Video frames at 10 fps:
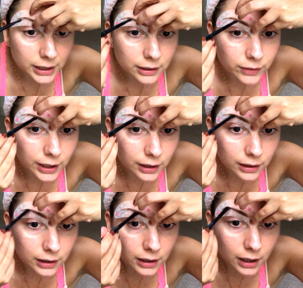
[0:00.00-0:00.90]
you believe it?
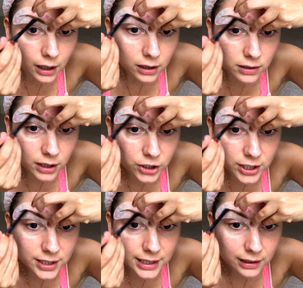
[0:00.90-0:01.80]
Because I
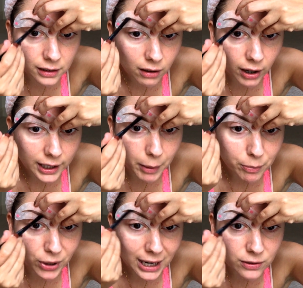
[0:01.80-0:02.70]
just didn't like, my
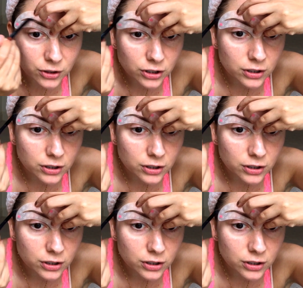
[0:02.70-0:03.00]
brows